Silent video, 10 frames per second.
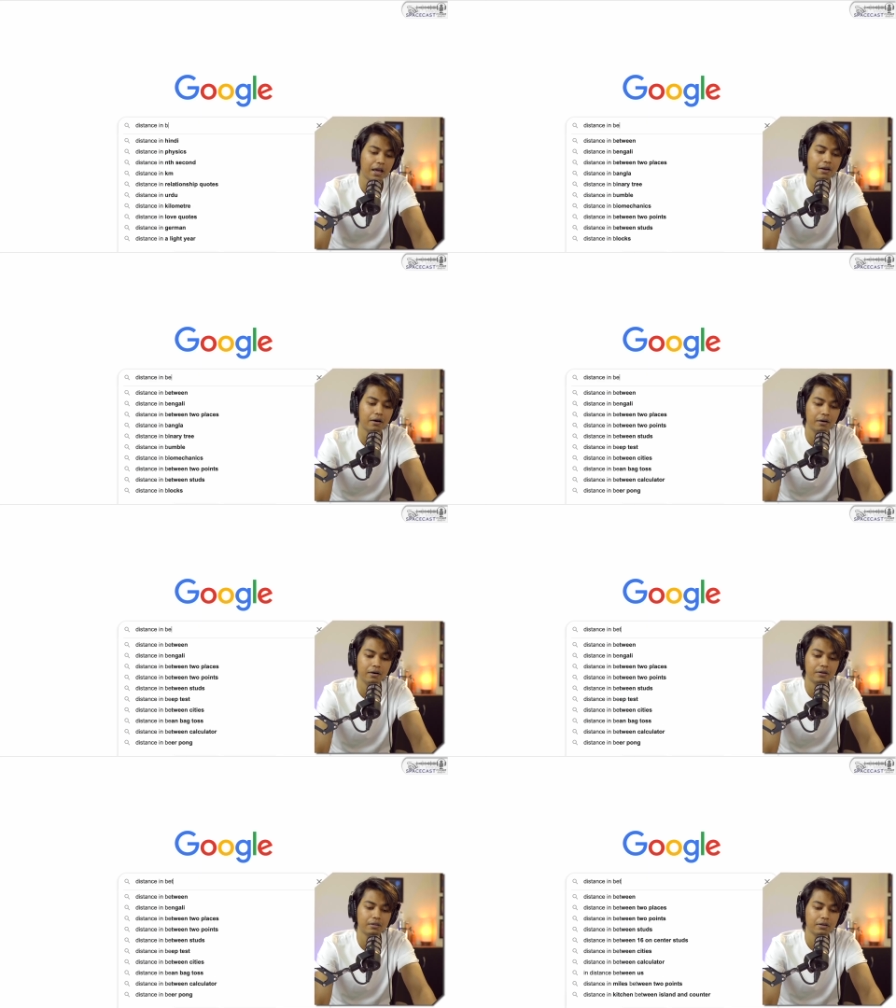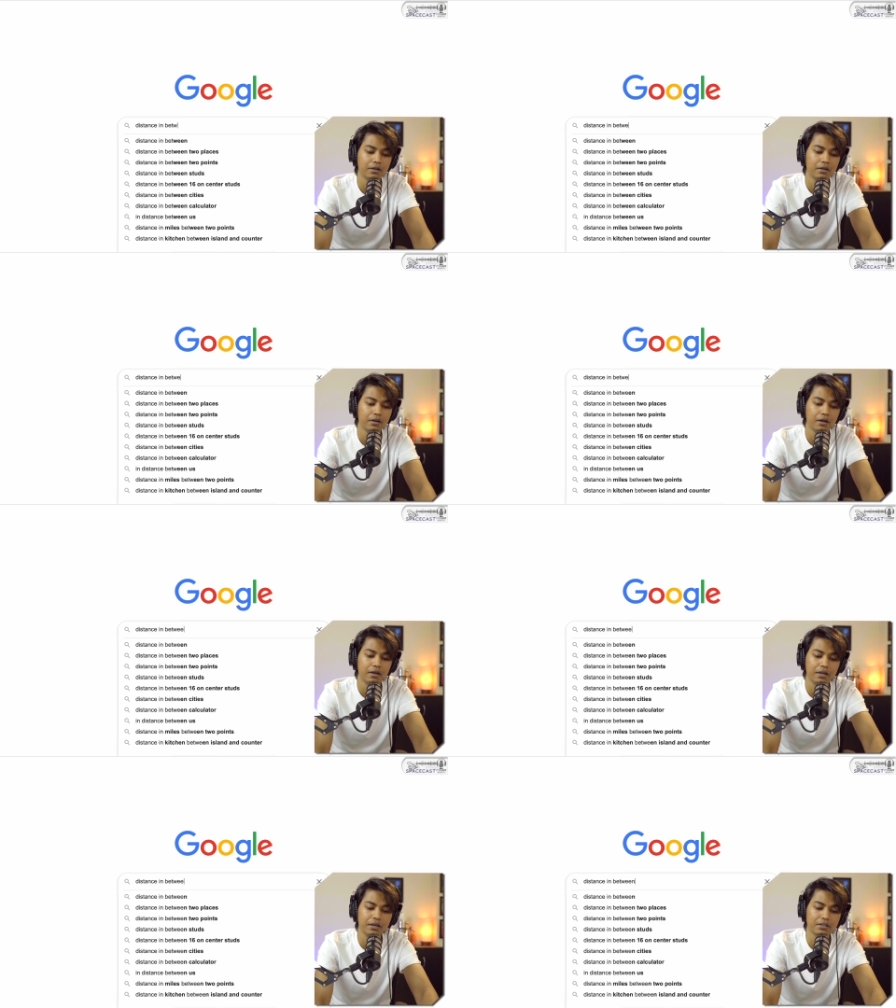and earth
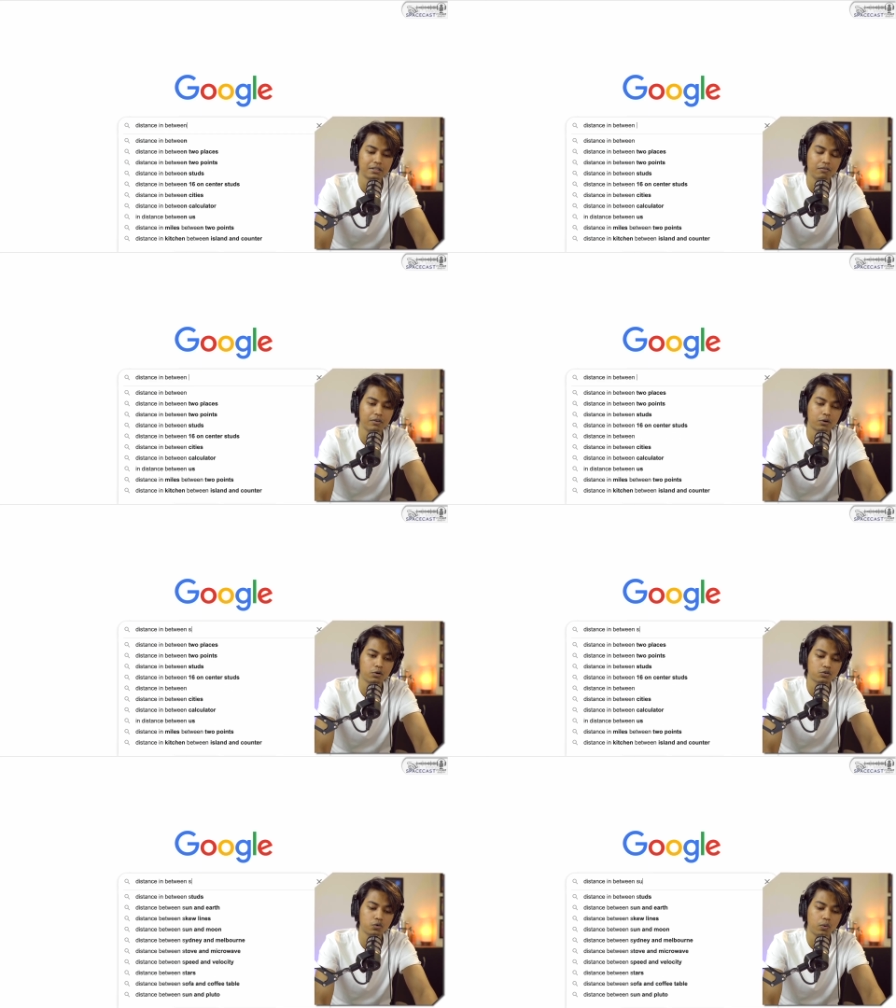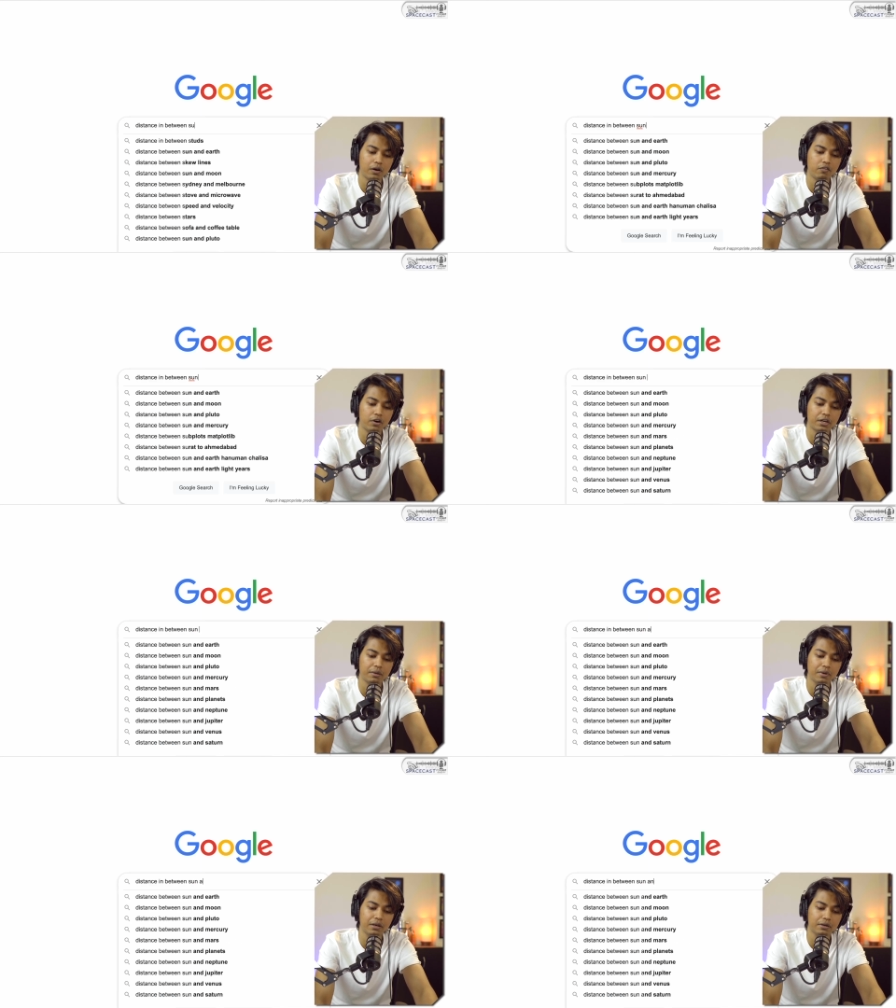is somewhere close to 140
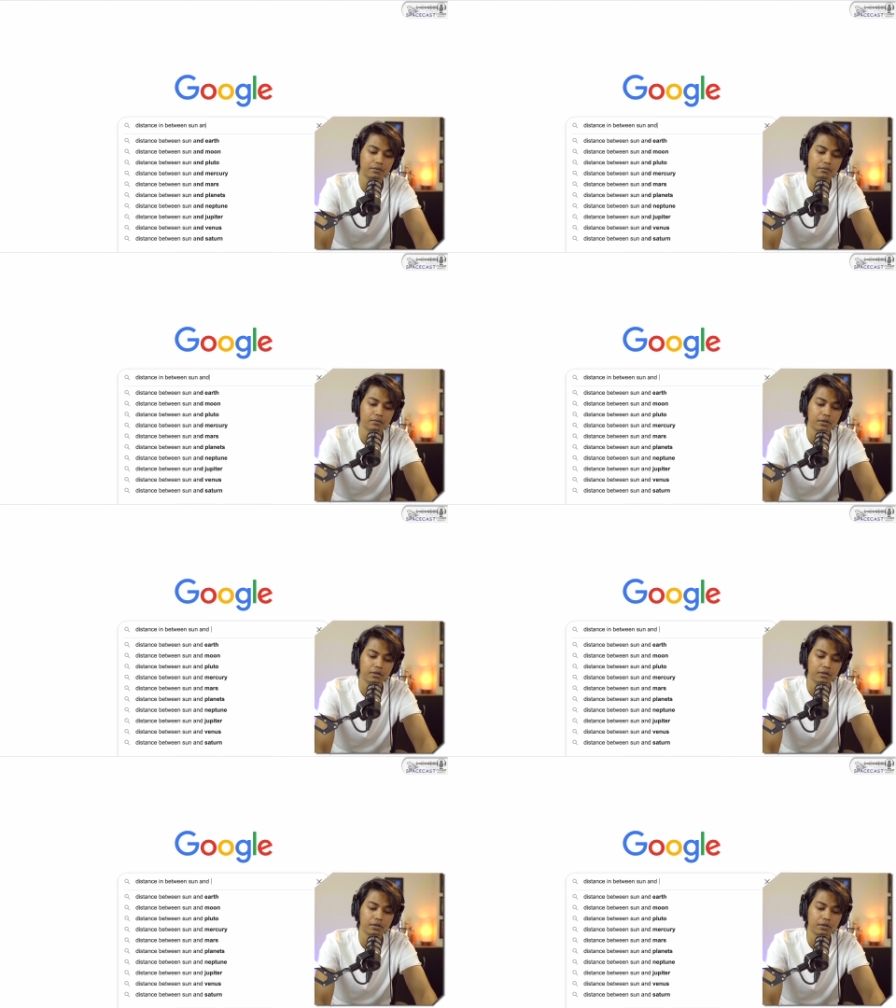million